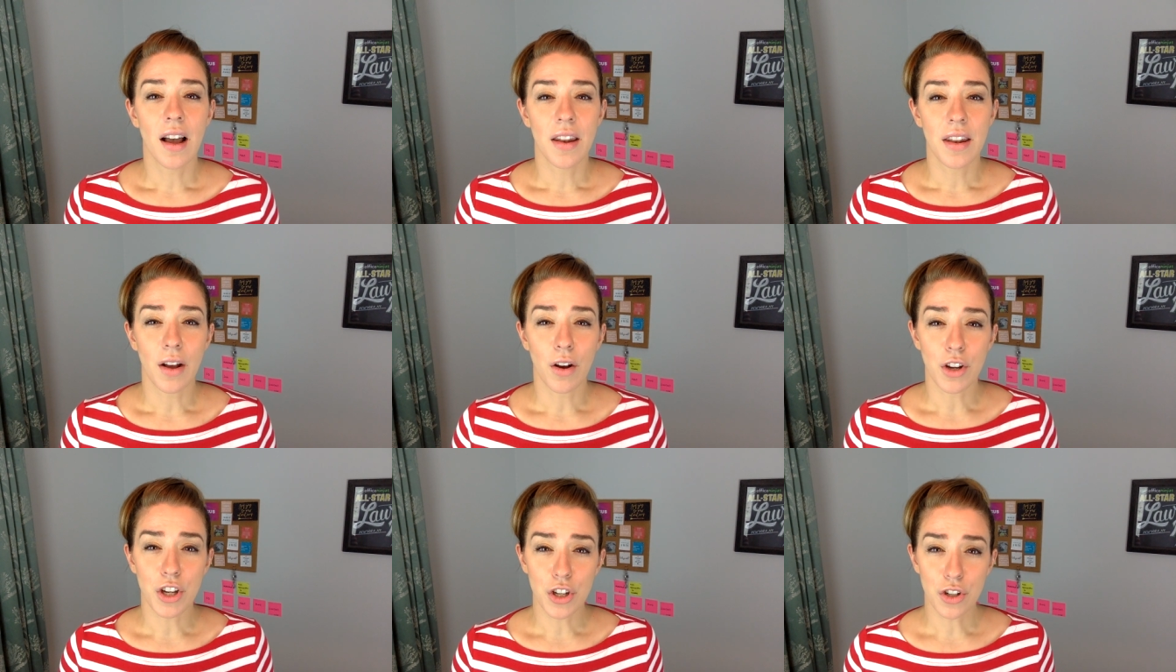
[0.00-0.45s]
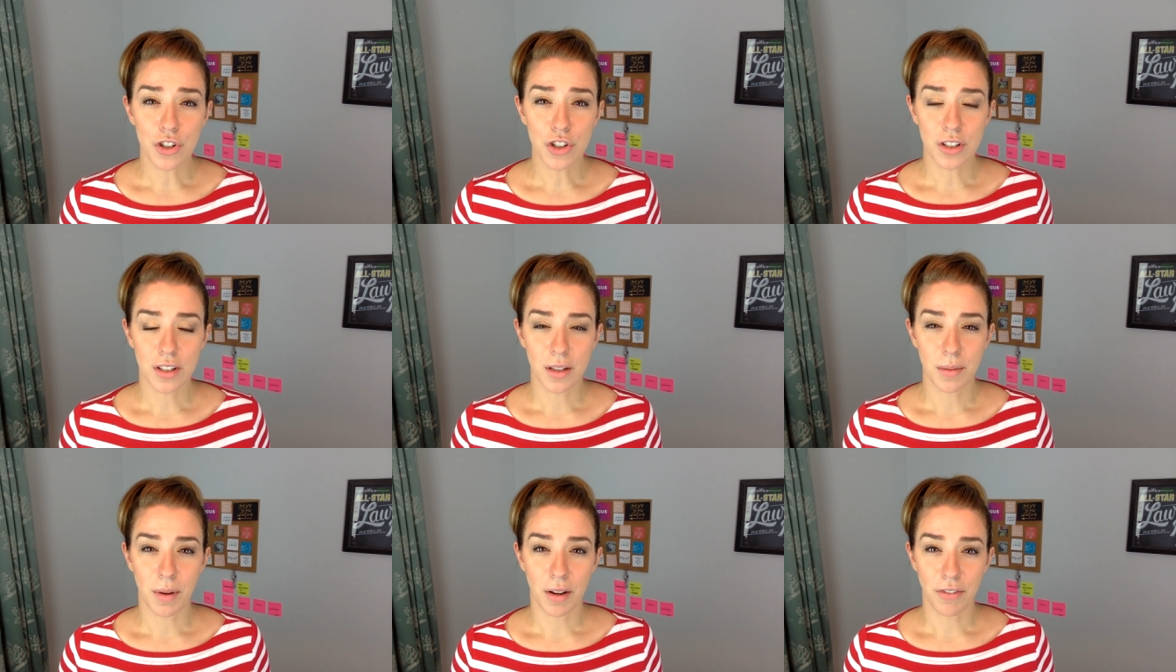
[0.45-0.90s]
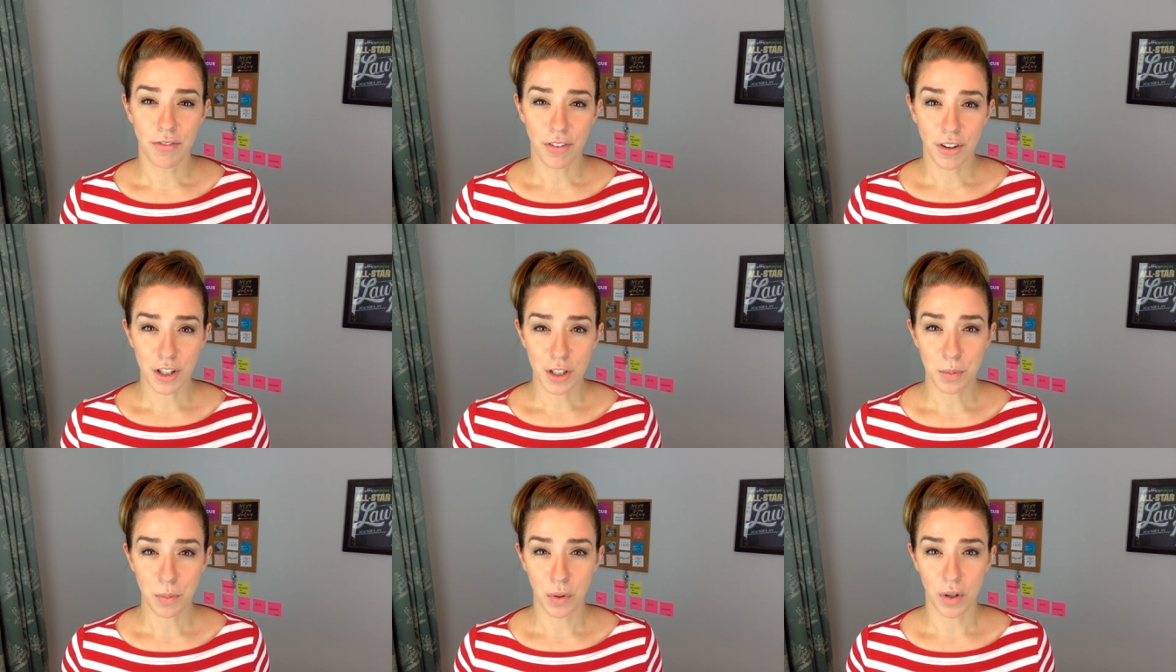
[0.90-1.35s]
Now, usually my
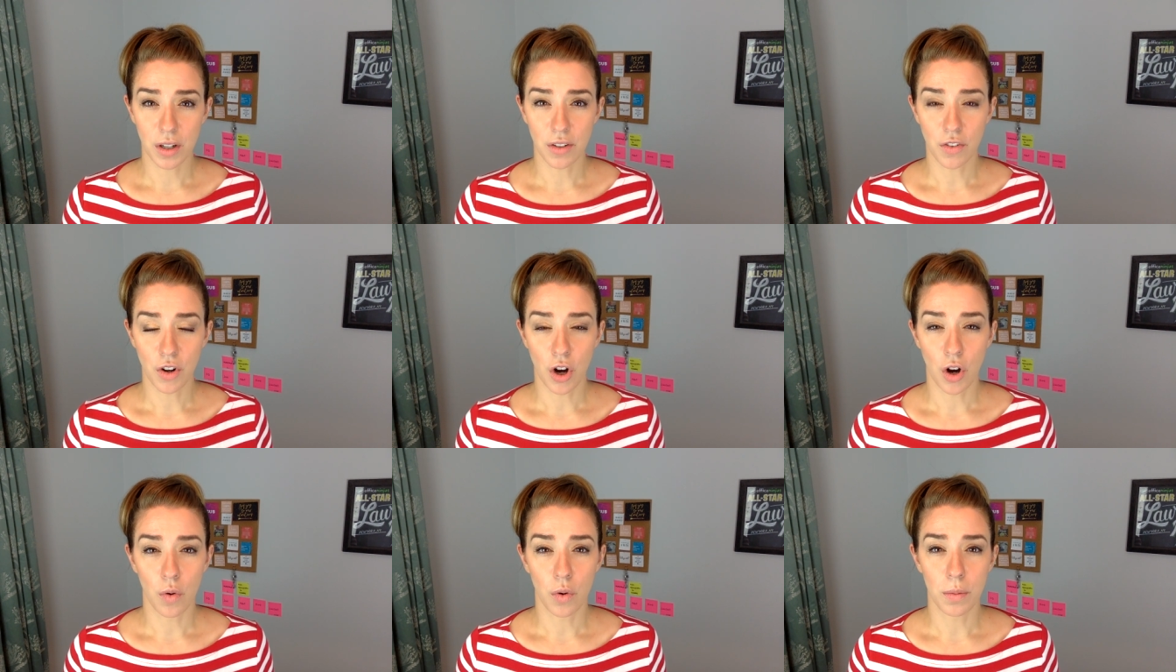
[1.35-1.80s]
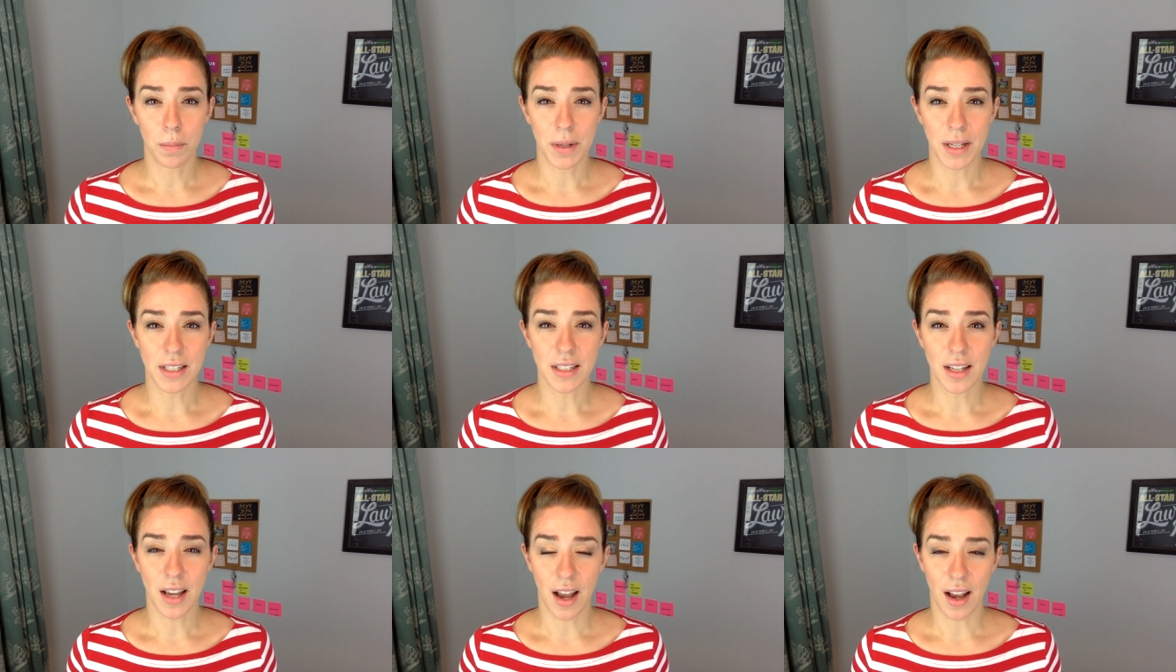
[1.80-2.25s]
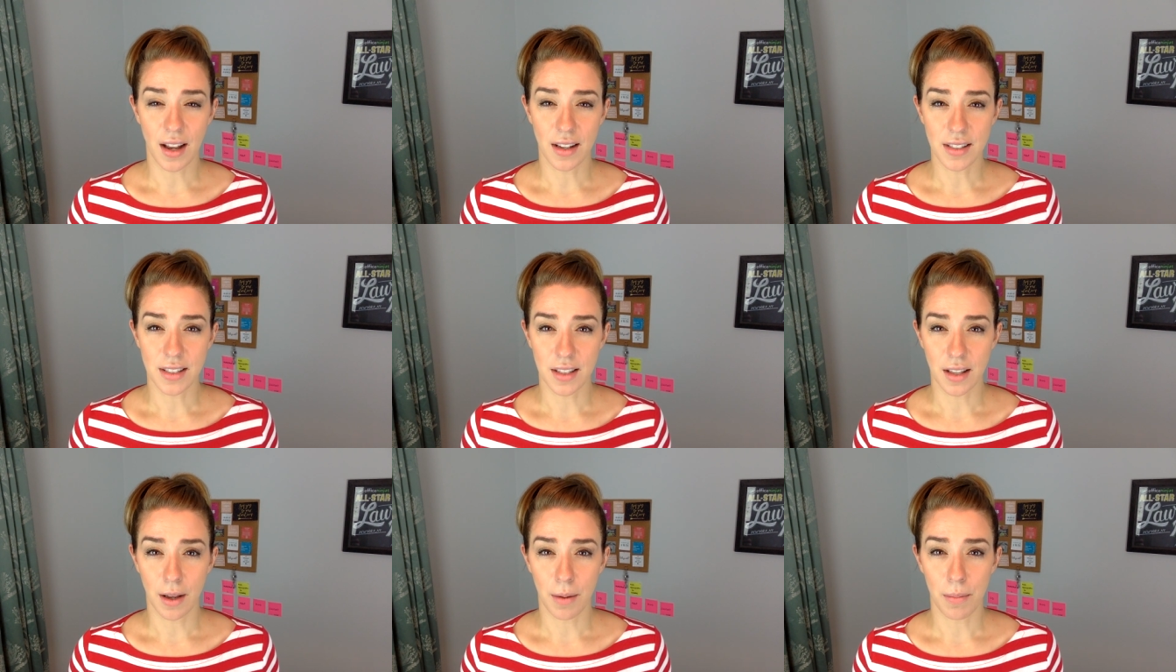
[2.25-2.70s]
first point of call would be to
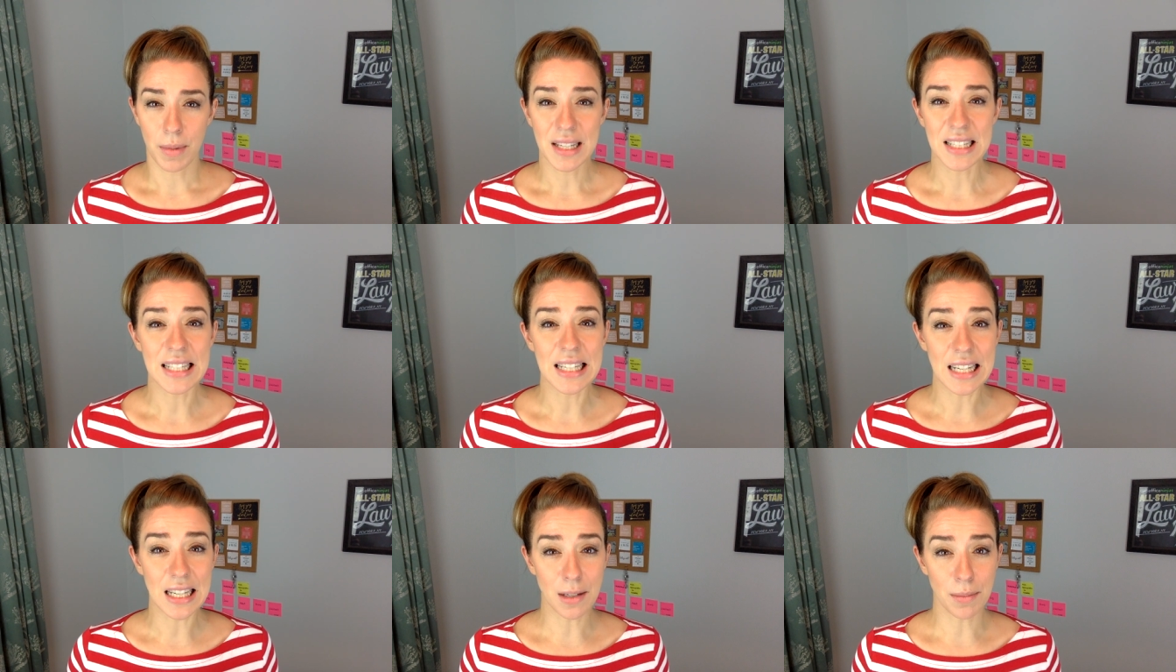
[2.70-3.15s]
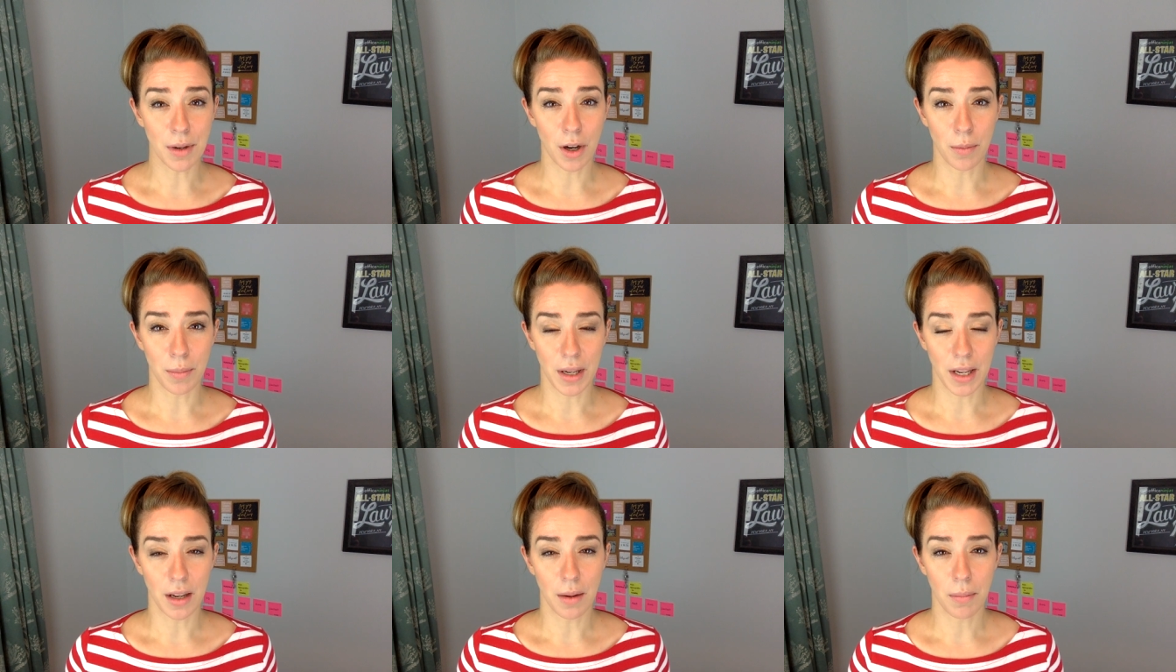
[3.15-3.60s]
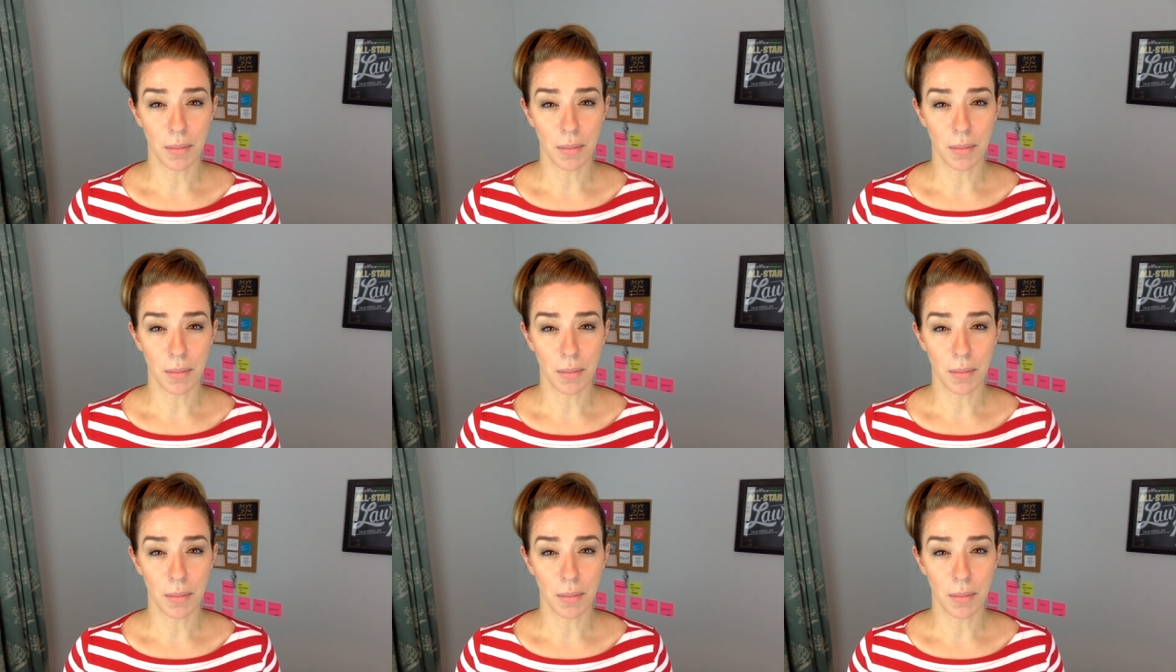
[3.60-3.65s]
ask them to email me.